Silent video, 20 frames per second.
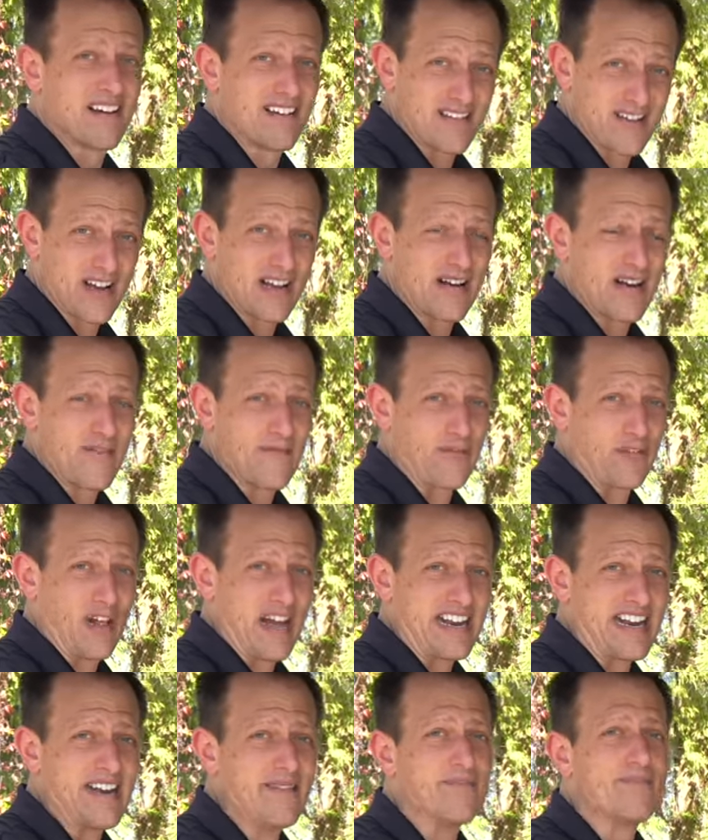You can
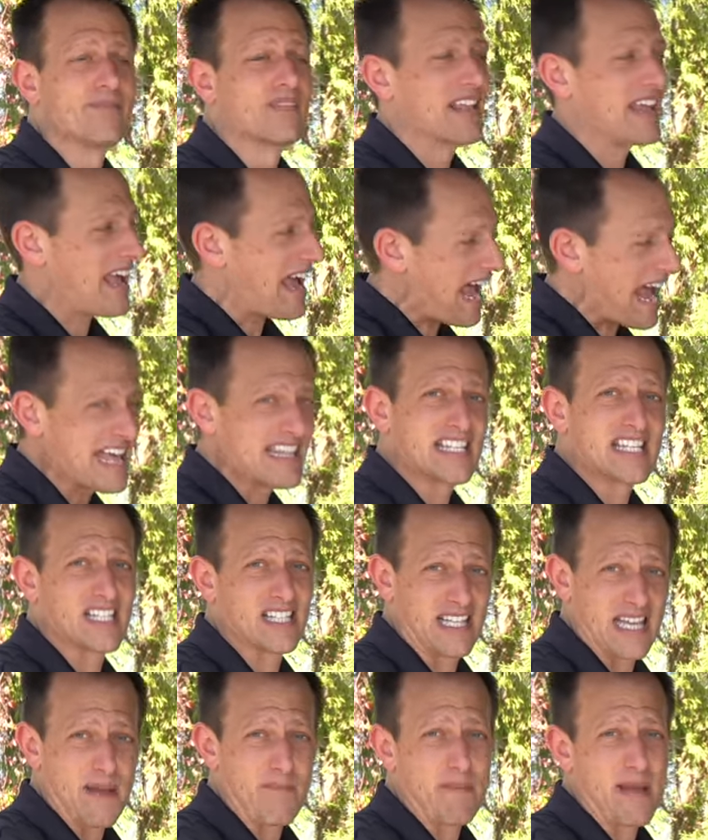inflate it and
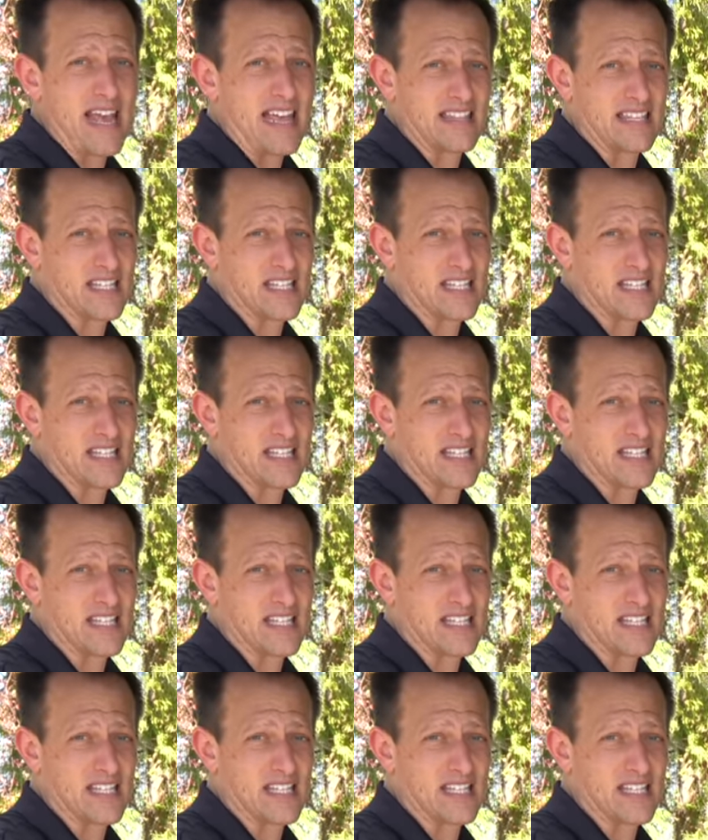sleep in